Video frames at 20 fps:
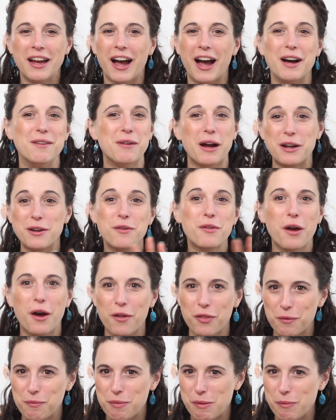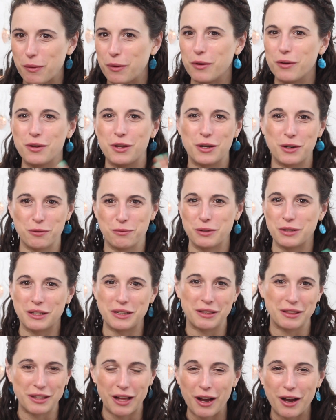I know that other people,
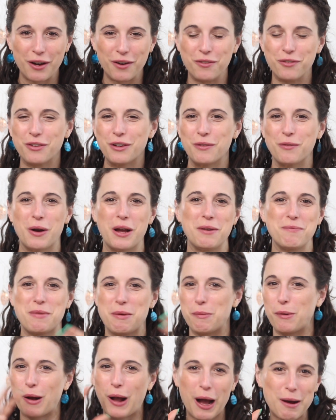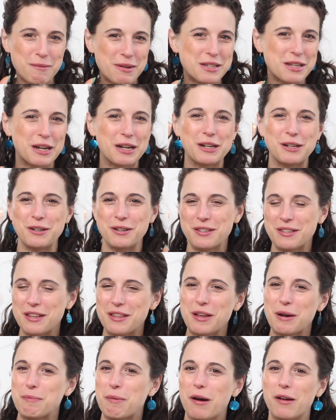really love when people comment on it or see
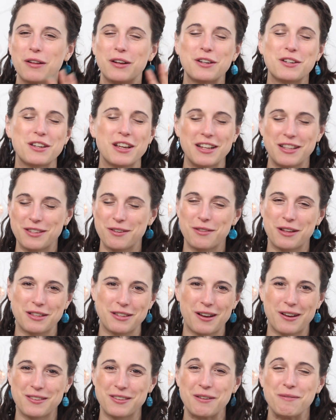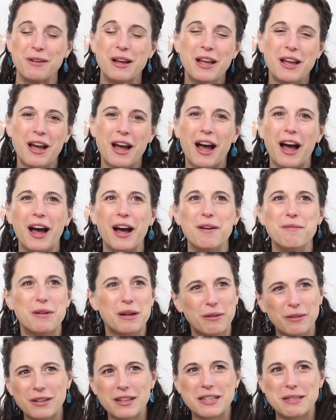their polish, and so that's awesome. But
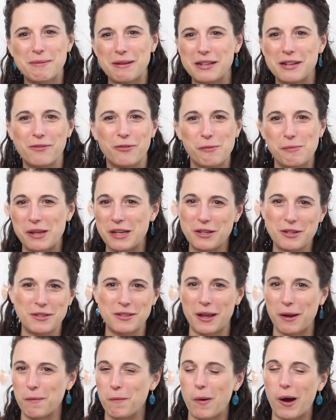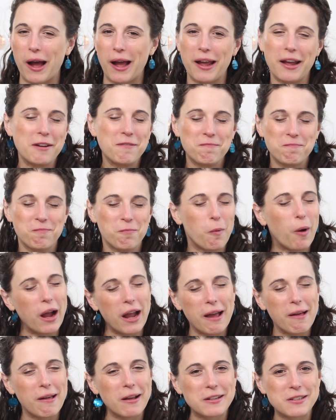it really cemented for me just why
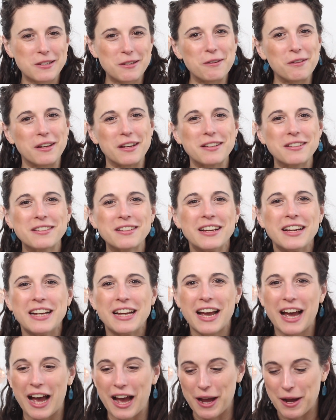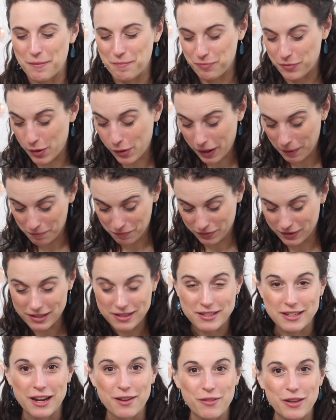I like to do this. Okay,
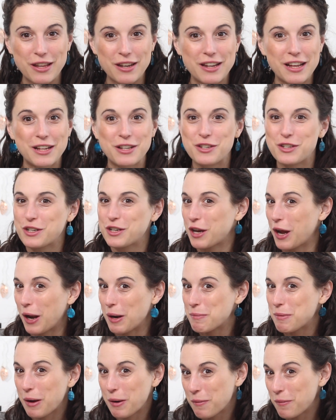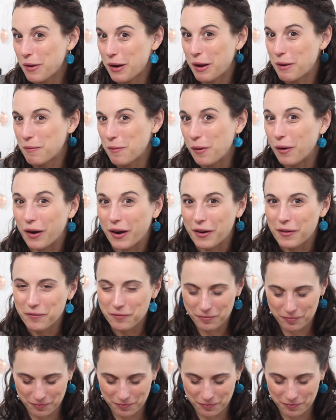let's dive in and chat about what I wore.